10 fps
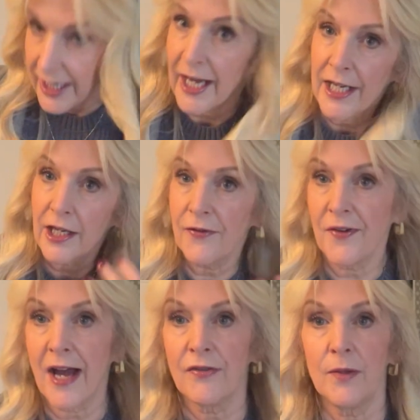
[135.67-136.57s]
and I
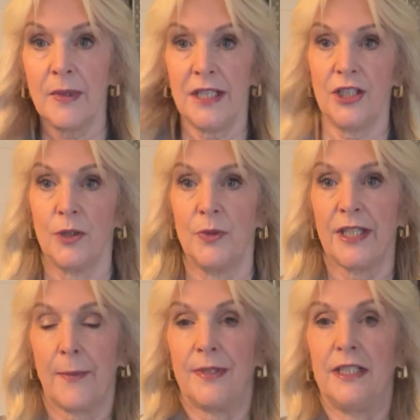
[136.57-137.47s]
found the medium was
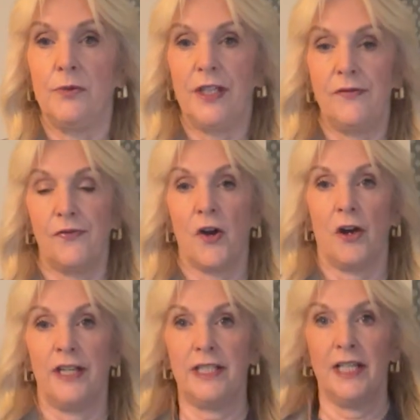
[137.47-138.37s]
absolutely
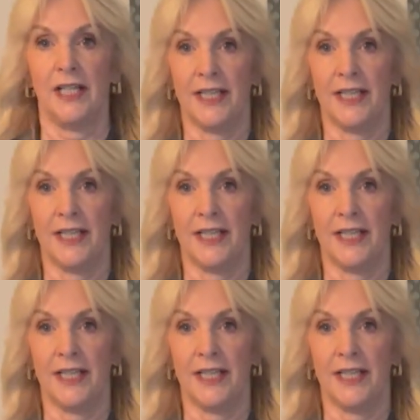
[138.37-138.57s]
fine.